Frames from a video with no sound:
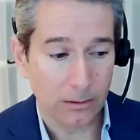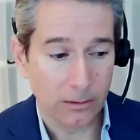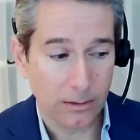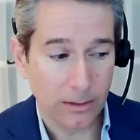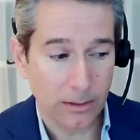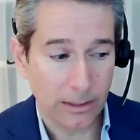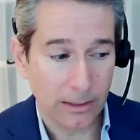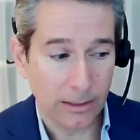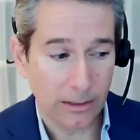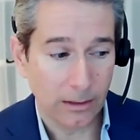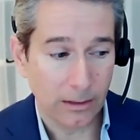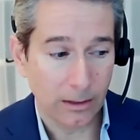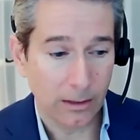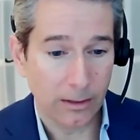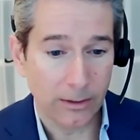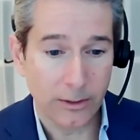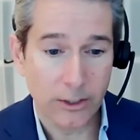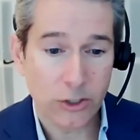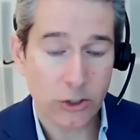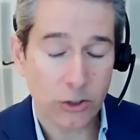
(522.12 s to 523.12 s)
The
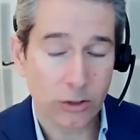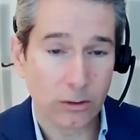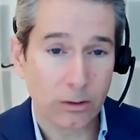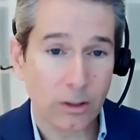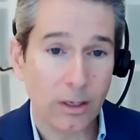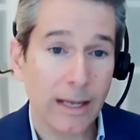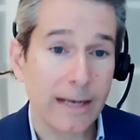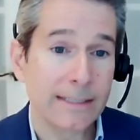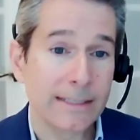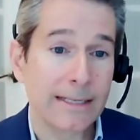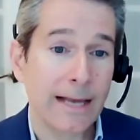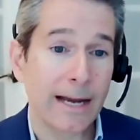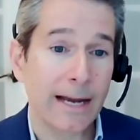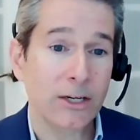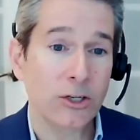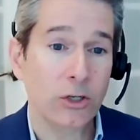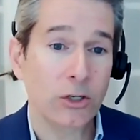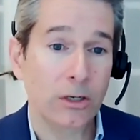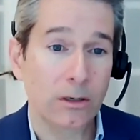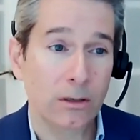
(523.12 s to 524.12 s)
initial class
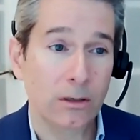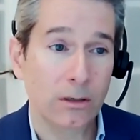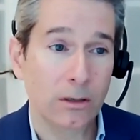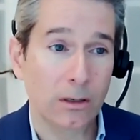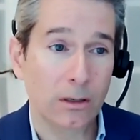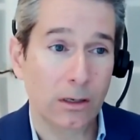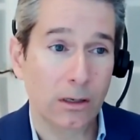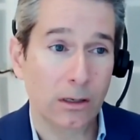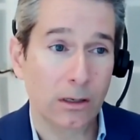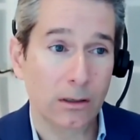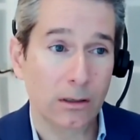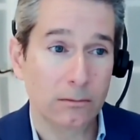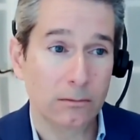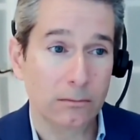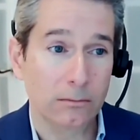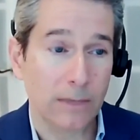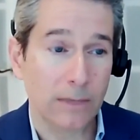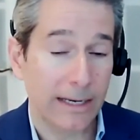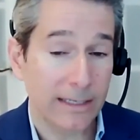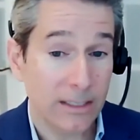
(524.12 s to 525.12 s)
action
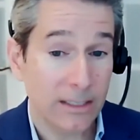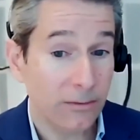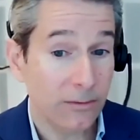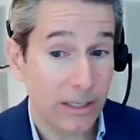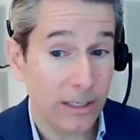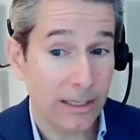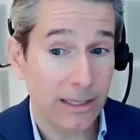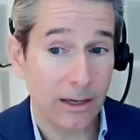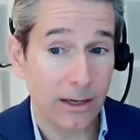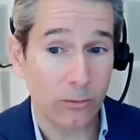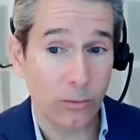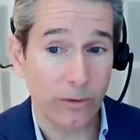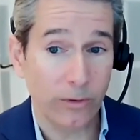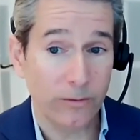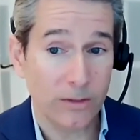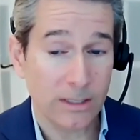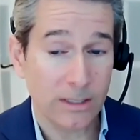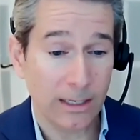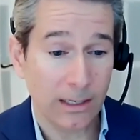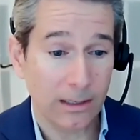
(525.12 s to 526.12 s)
activity that we've
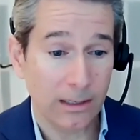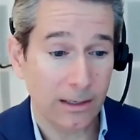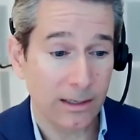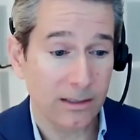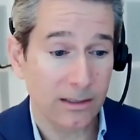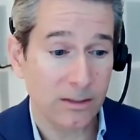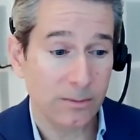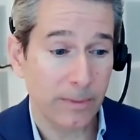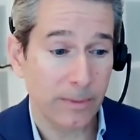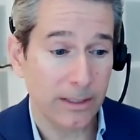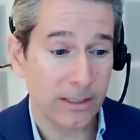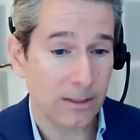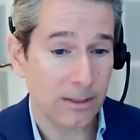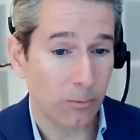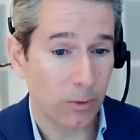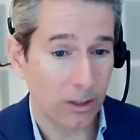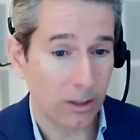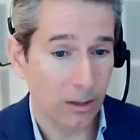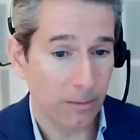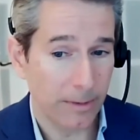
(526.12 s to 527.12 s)
seen has been
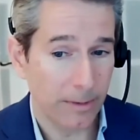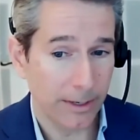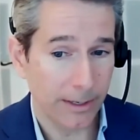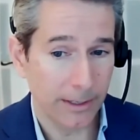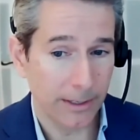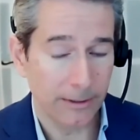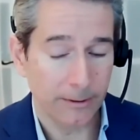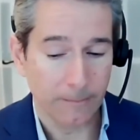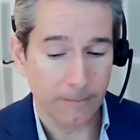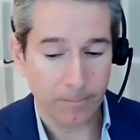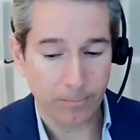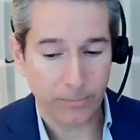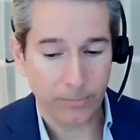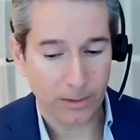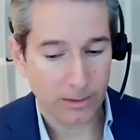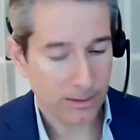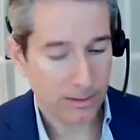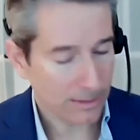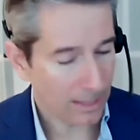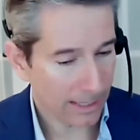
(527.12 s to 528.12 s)
somewhat limited.
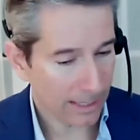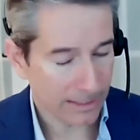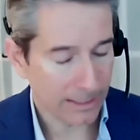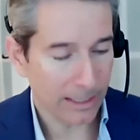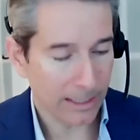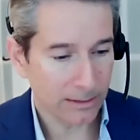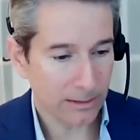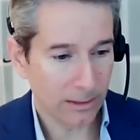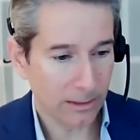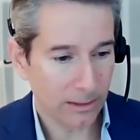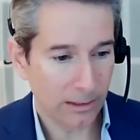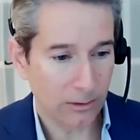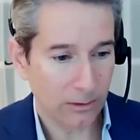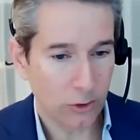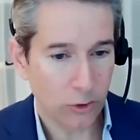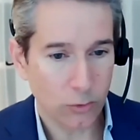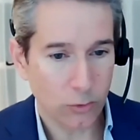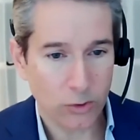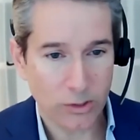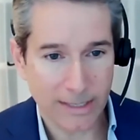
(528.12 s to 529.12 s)
It's not yet the
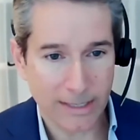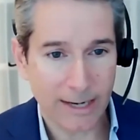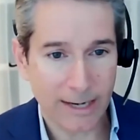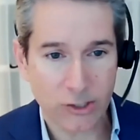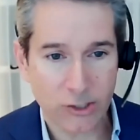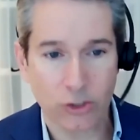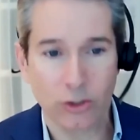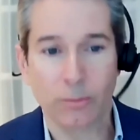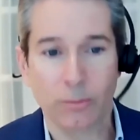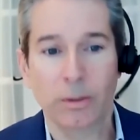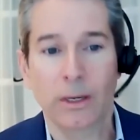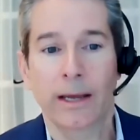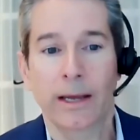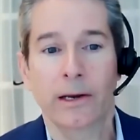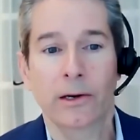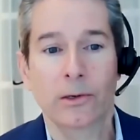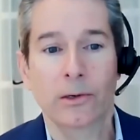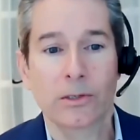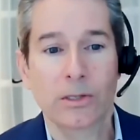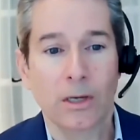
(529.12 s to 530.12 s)
huge national
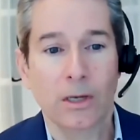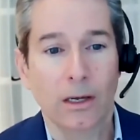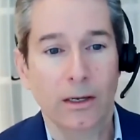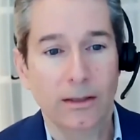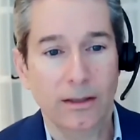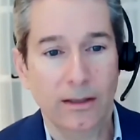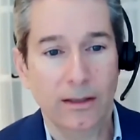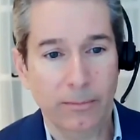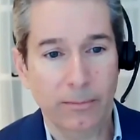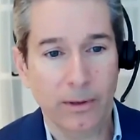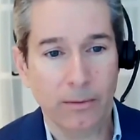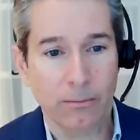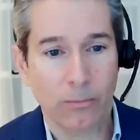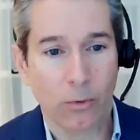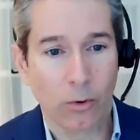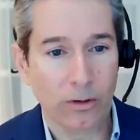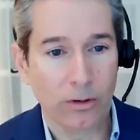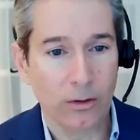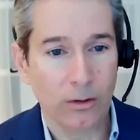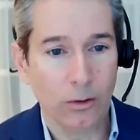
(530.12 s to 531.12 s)
players. They've been
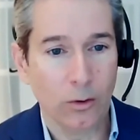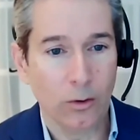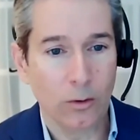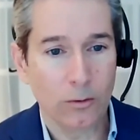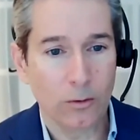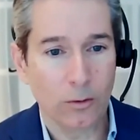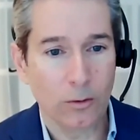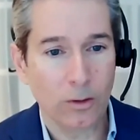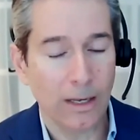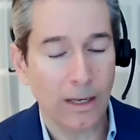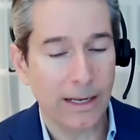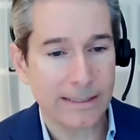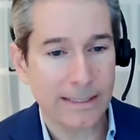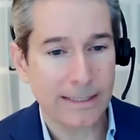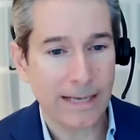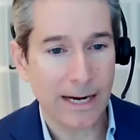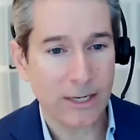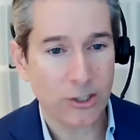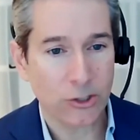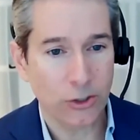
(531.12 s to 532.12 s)
more of the local class
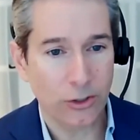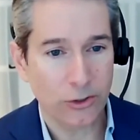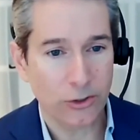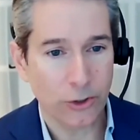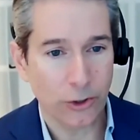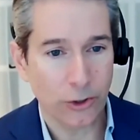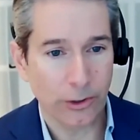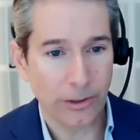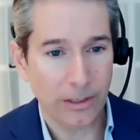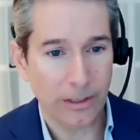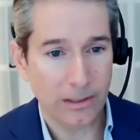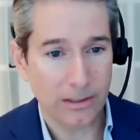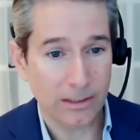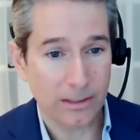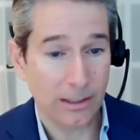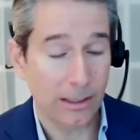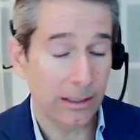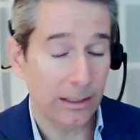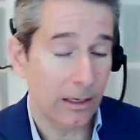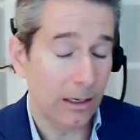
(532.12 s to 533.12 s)
action attorneys.
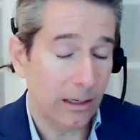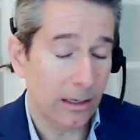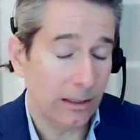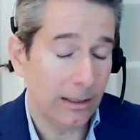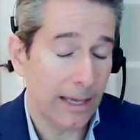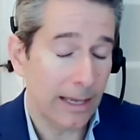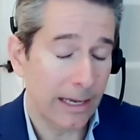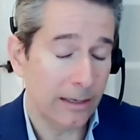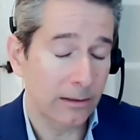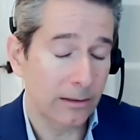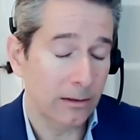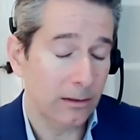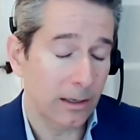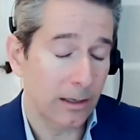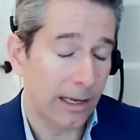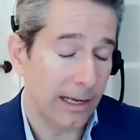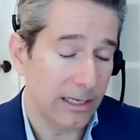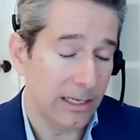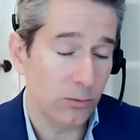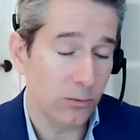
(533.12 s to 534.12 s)
Again,
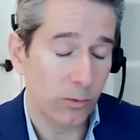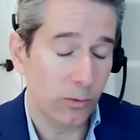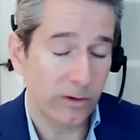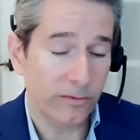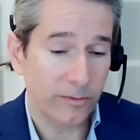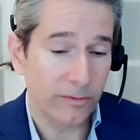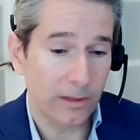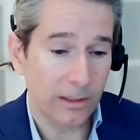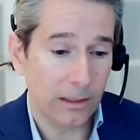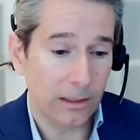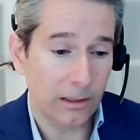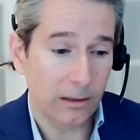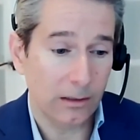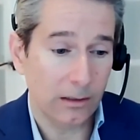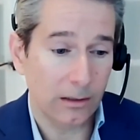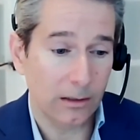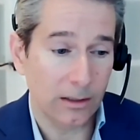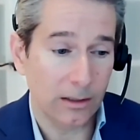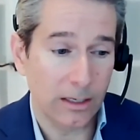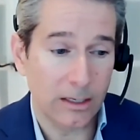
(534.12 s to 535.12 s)
as with
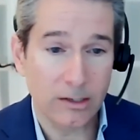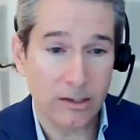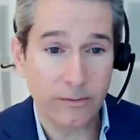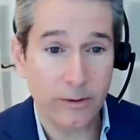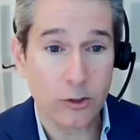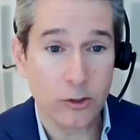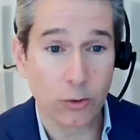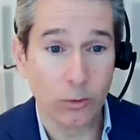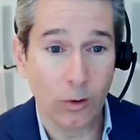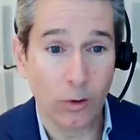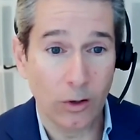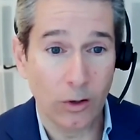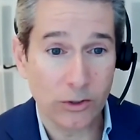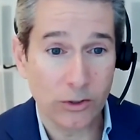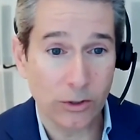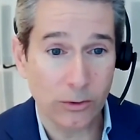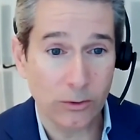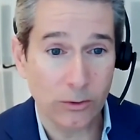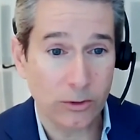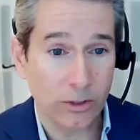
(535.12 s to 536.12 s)
the individual
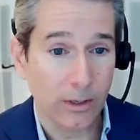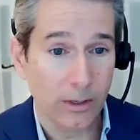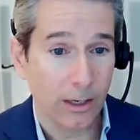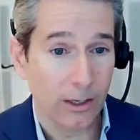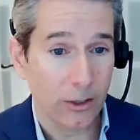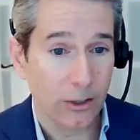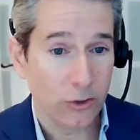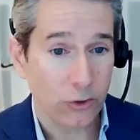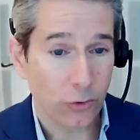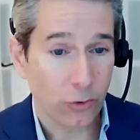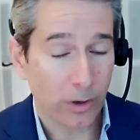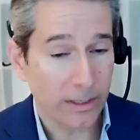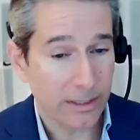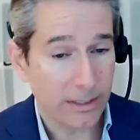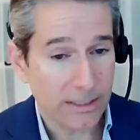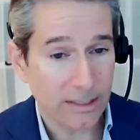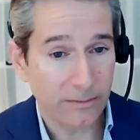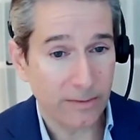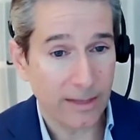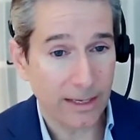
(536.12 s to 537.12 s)
lawsuits, trying to
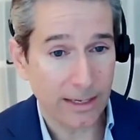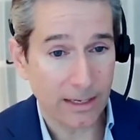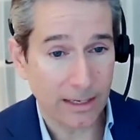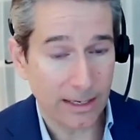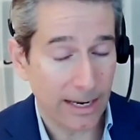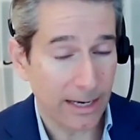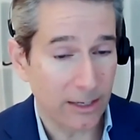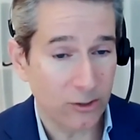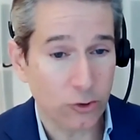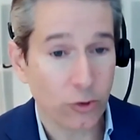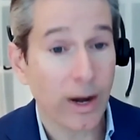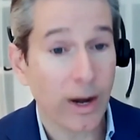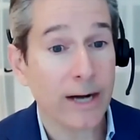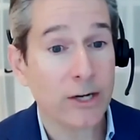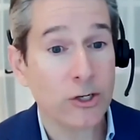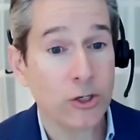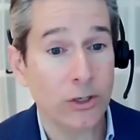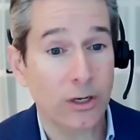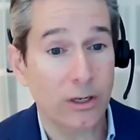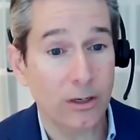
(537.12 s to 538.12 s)
see if they can gain
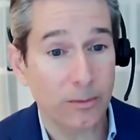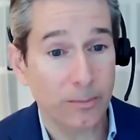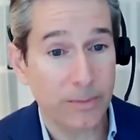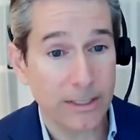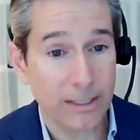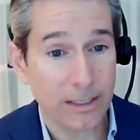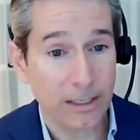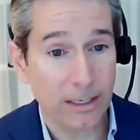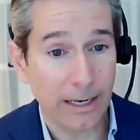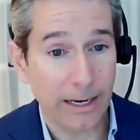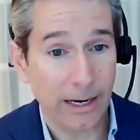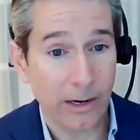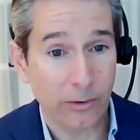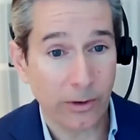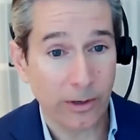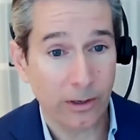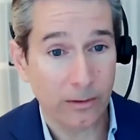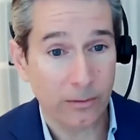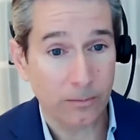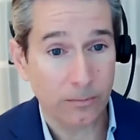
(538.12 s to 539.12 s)
traction in a particular
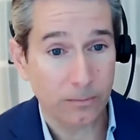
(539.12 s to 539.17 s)
area.